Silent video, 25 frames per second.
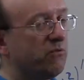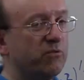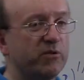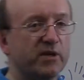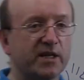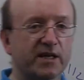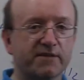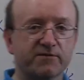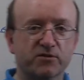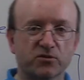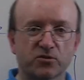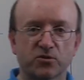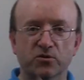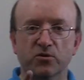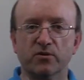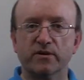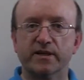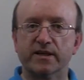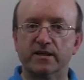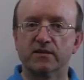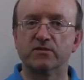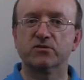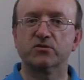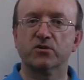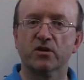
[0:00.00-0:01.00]
we'd have to draw a
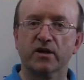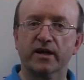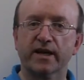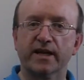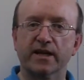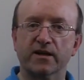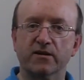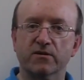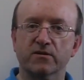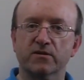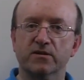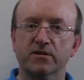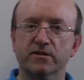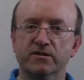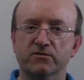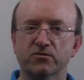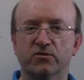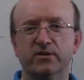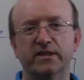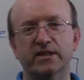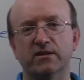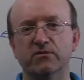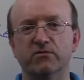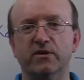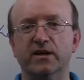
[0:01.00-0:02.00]
little triangle, draw a
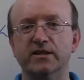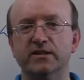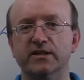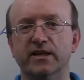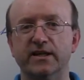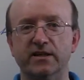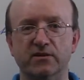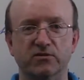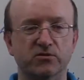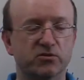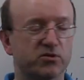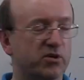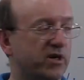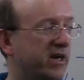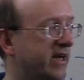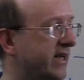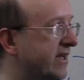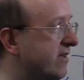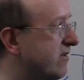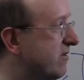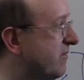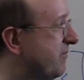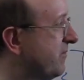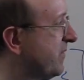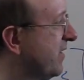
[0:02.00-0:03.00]
little right angle
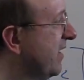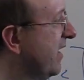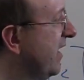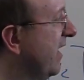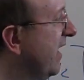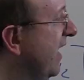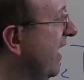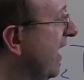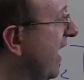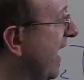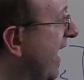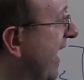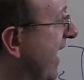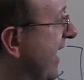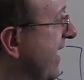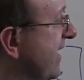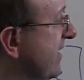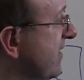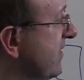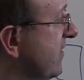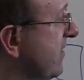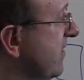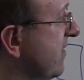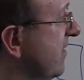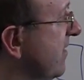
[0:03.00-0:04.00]
triangle,
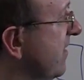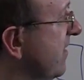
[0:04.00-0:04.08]
and